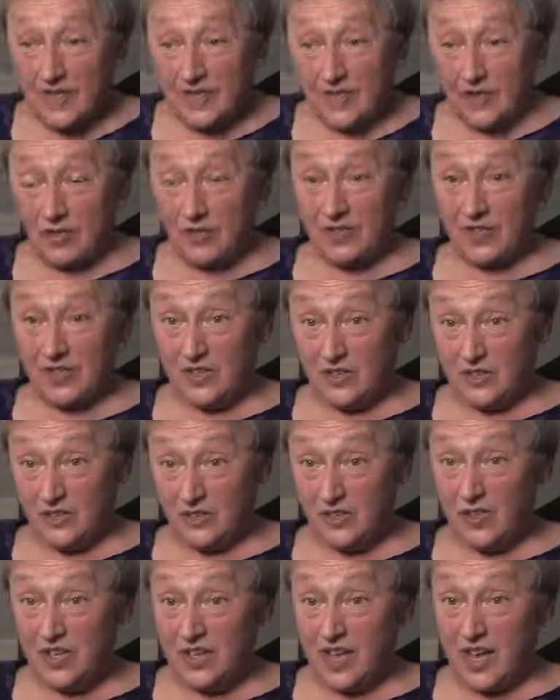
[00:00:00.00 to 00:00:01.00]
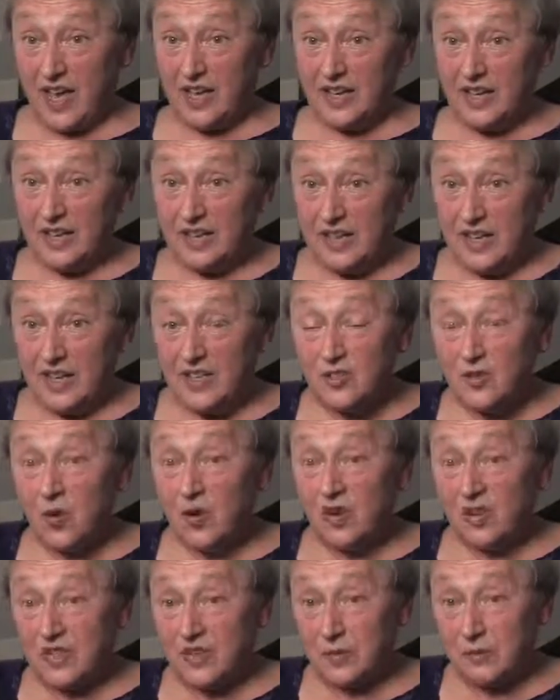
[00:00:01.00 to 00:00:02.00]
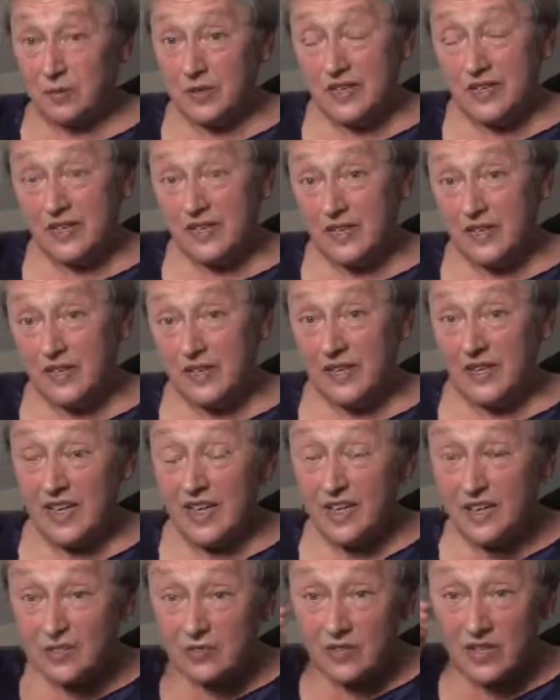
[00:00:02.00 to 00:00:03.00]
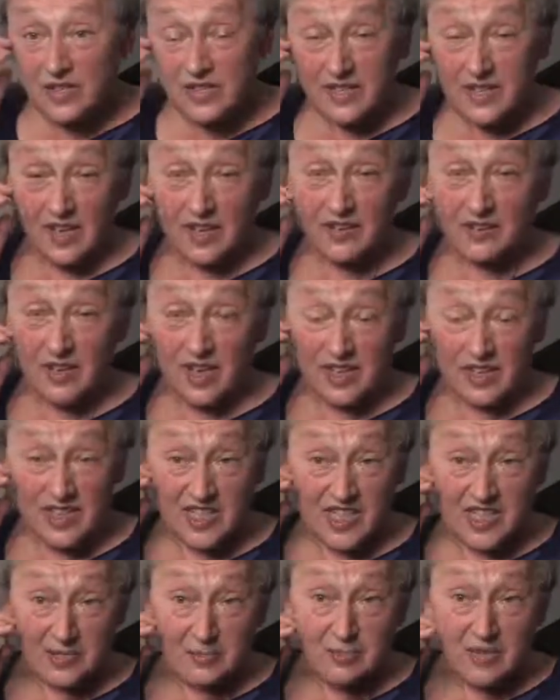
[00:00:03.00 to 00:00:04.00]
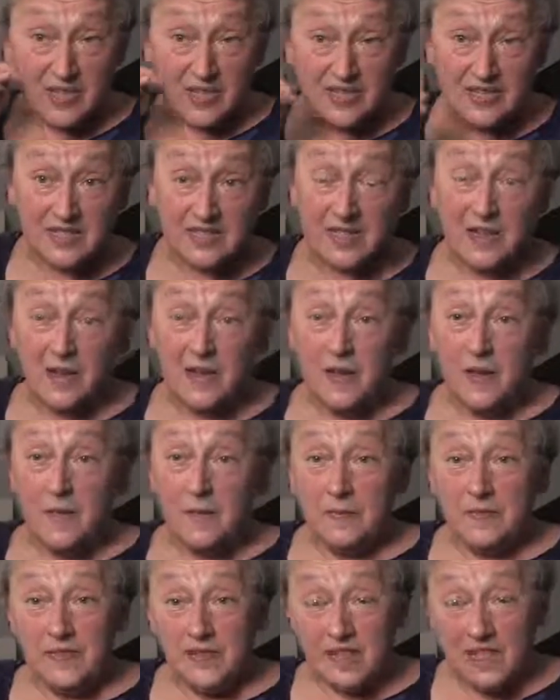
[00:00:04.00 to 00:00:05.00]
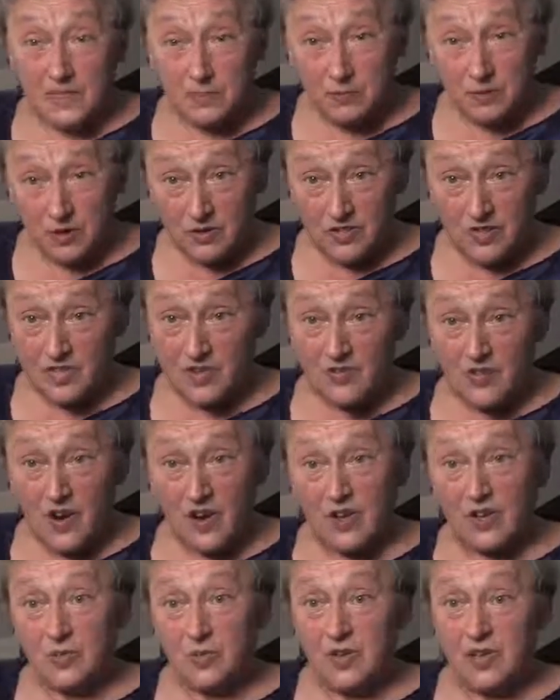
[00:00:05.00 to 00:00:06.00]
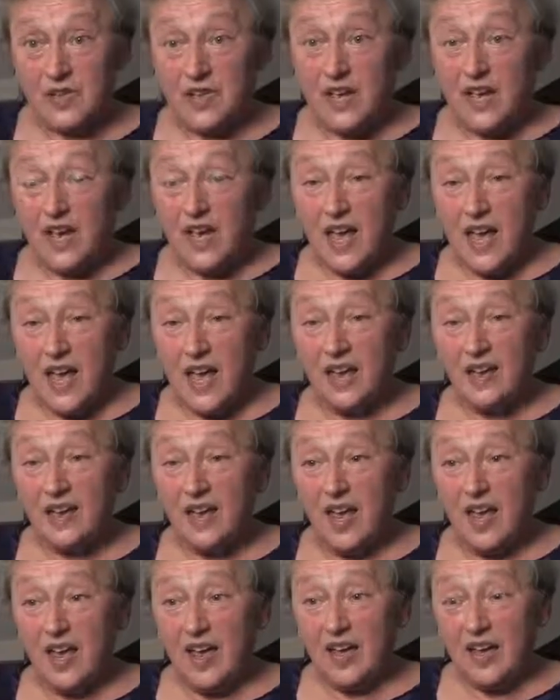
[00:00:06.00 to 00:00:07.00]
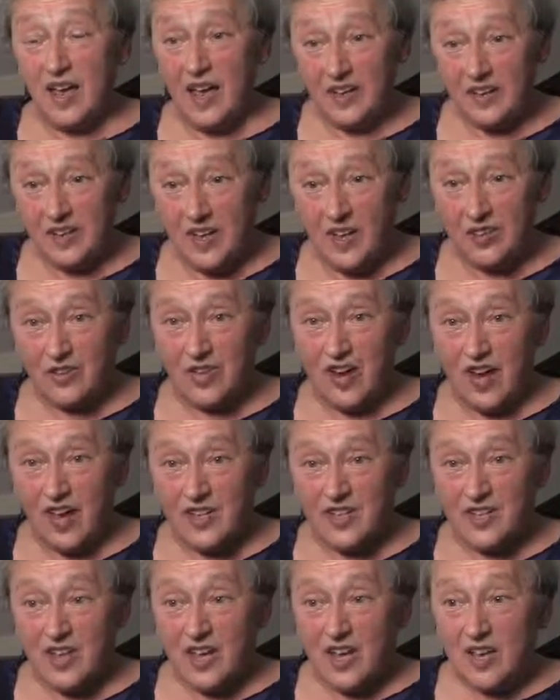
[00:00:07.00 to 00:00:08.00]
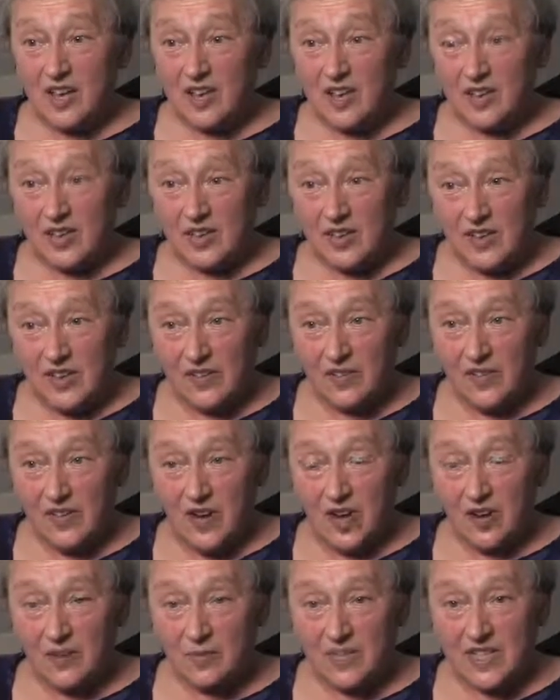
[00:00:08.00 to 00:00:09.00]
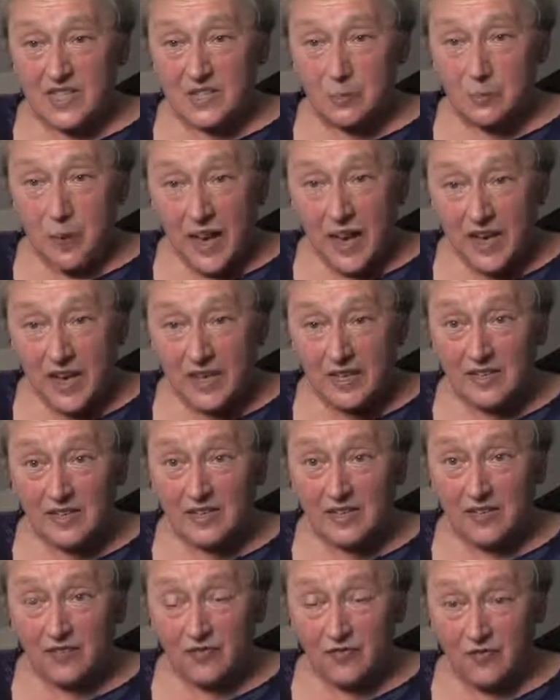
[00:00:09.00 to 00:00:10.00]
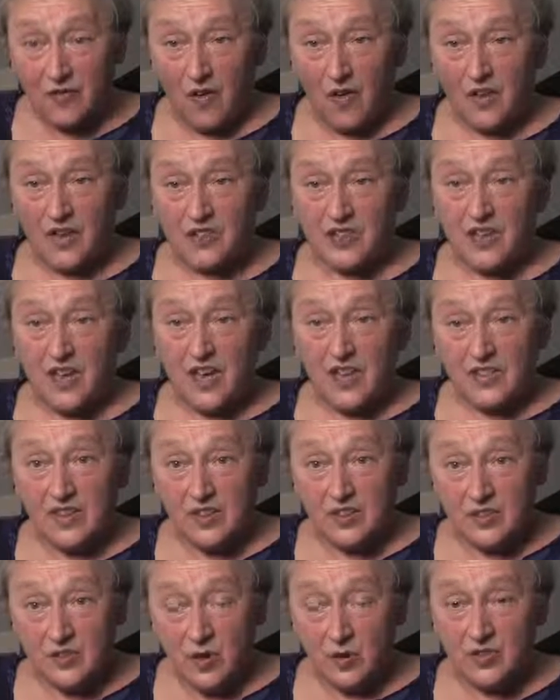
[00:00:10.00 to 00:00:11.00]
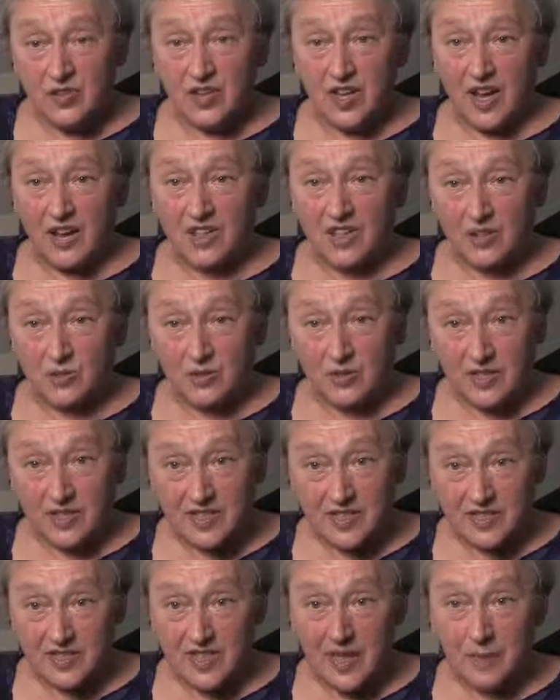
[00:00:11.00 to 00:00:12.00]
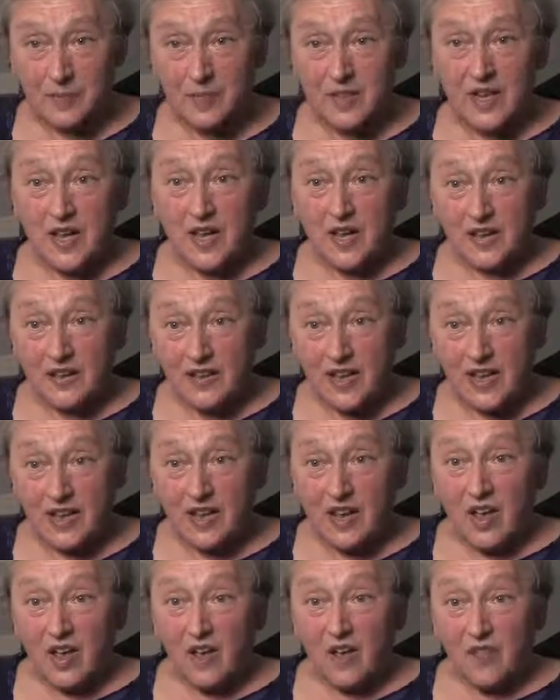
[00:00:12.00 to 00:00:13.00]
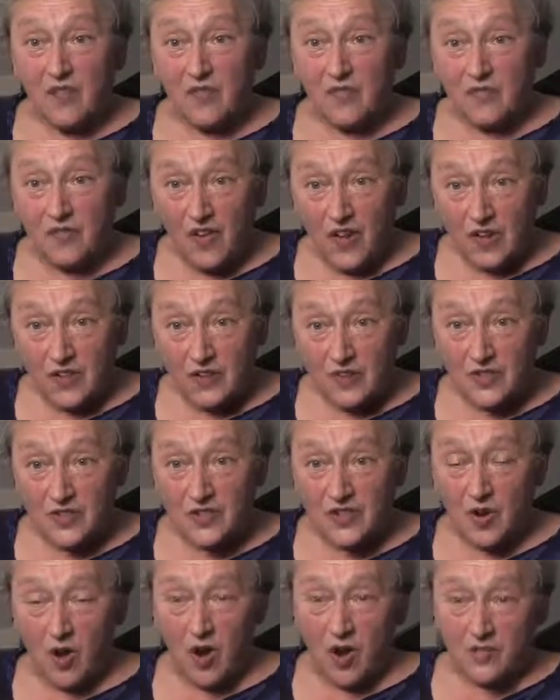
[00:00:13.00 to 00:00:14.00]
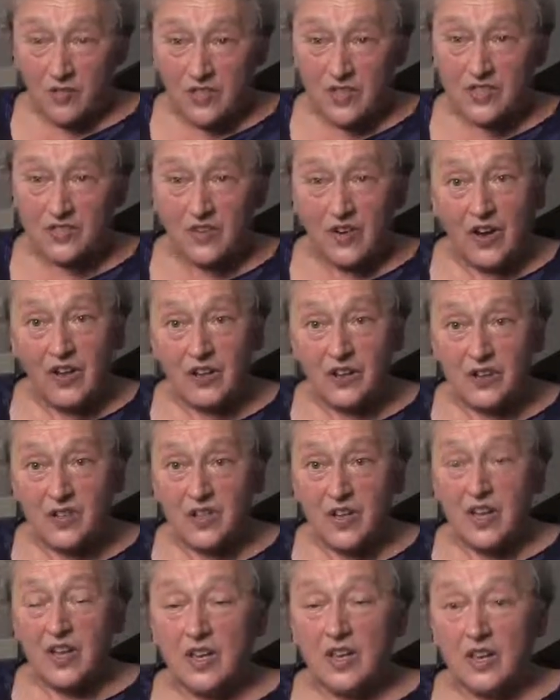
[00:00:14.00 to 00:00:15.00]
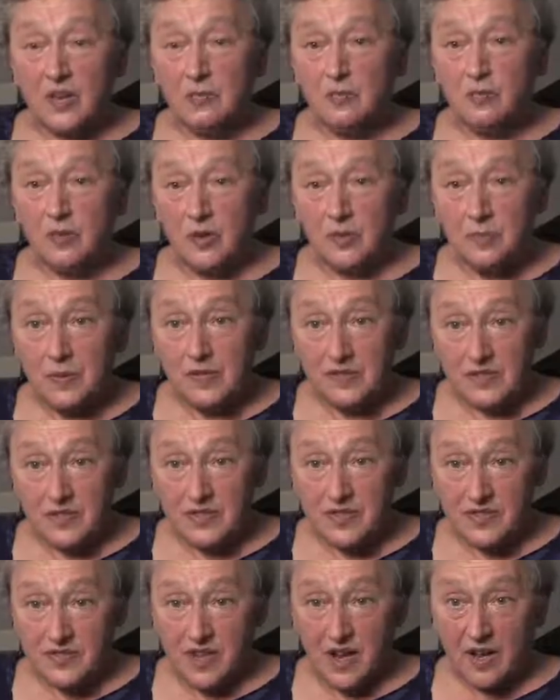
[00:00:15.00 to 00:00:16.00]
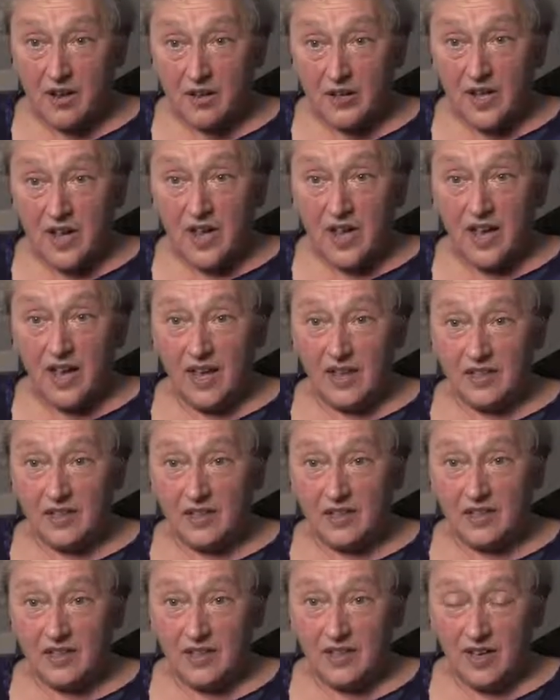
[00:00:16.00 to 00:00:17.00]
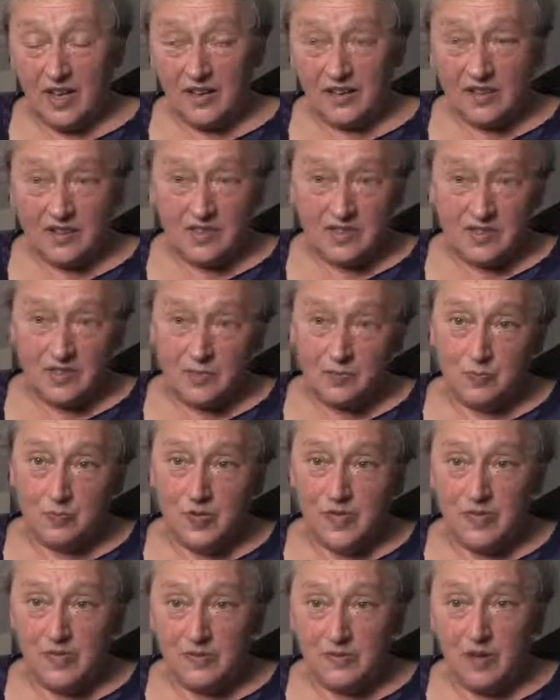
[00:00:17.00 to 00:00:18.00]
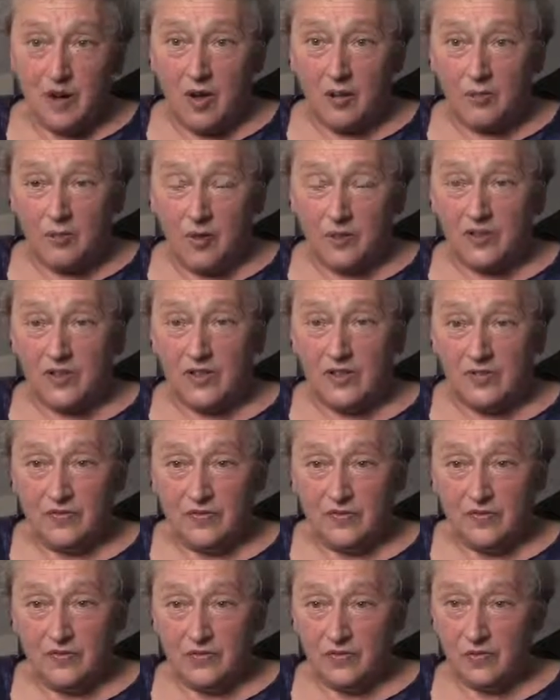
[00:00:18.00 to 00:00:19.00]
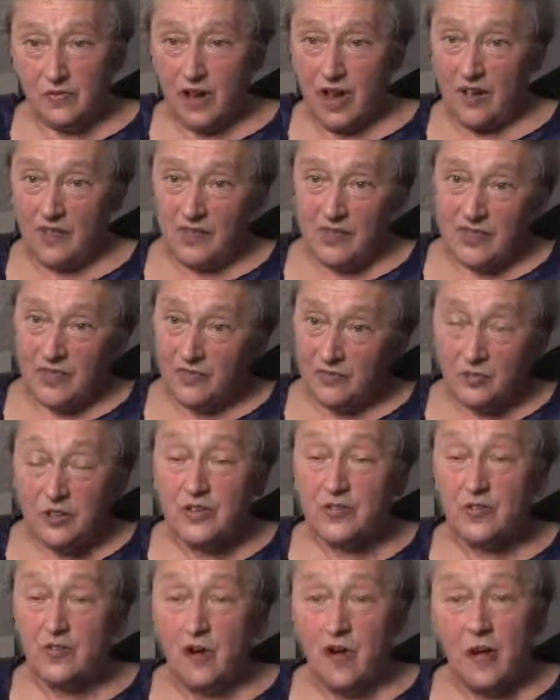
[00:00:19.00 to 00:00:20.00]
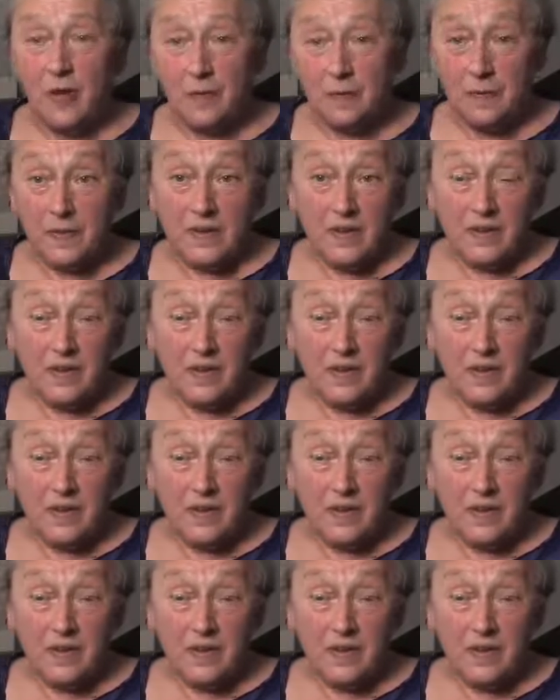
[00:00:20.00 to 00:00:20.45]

They don't even look at it, they ignore it completely, ignorant, and dismiss the explosive argument. And on the other hand, give an argument that's patently false that no scientist will accept that fires, office fires, can bring buildings down at the, at the speed roughly of gravity, of free fall.